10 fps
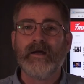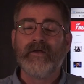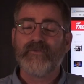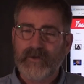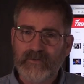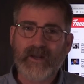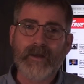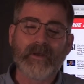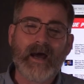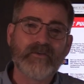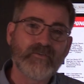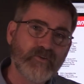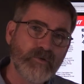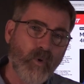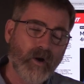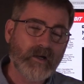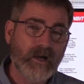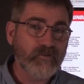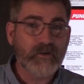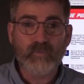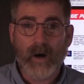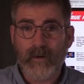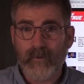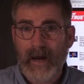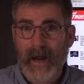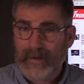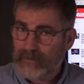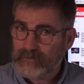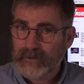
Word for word: Let's destabilize a few more countries while we're at it.